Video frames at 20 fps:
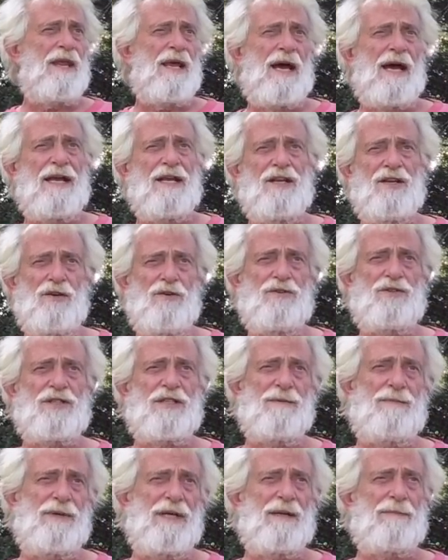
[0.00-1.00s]
I used
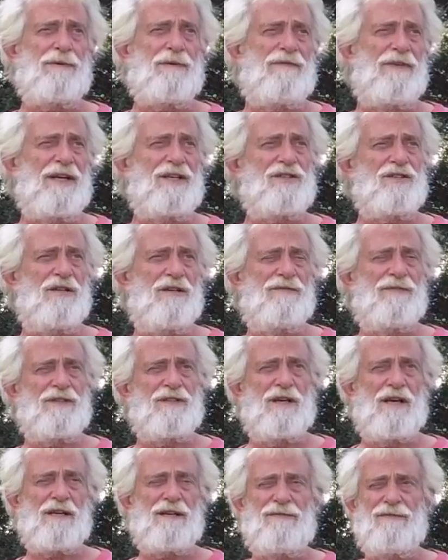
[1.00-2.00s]
to be a professional
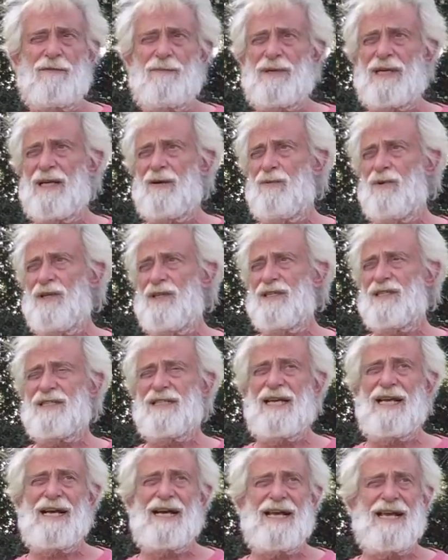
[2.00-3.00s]
photographer, but I wouldn't
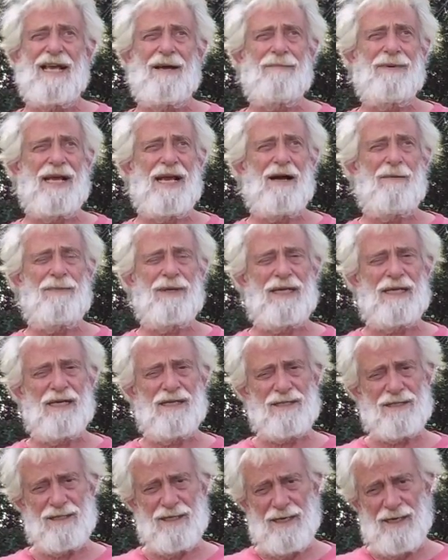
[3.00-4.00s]
say I am now
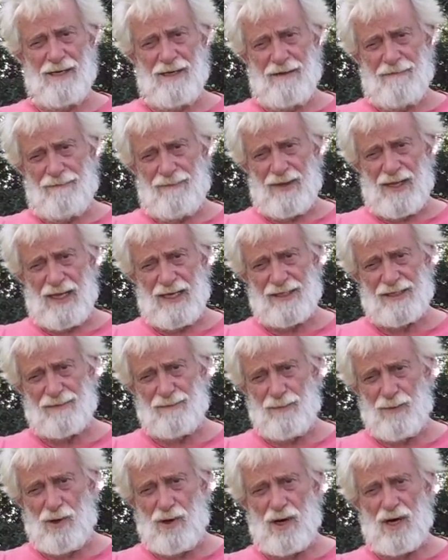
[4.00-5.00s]
because it's
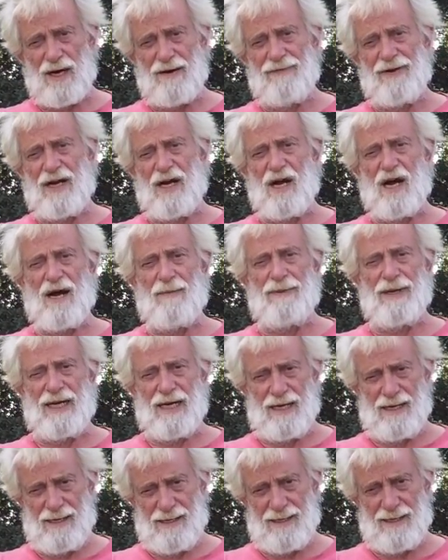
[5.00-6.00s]
more of a hobby
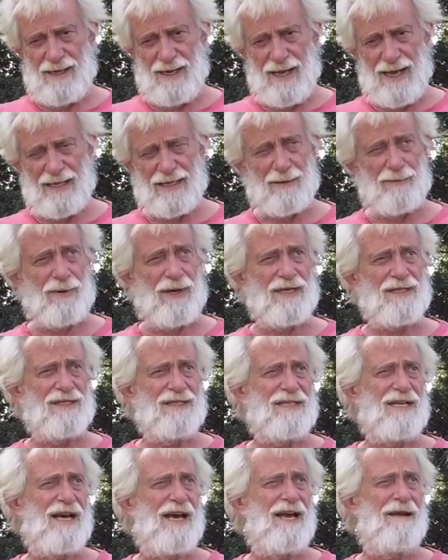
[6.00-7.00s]
at the present
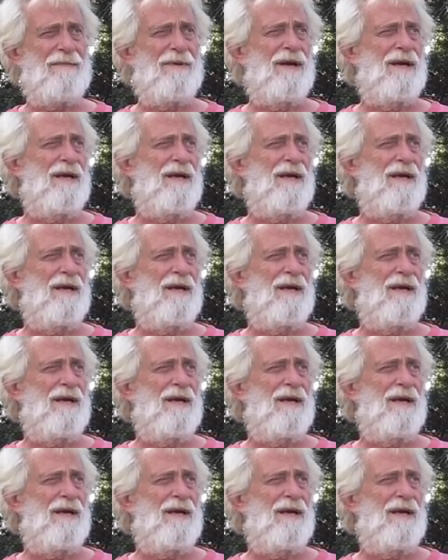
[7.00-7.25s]
time.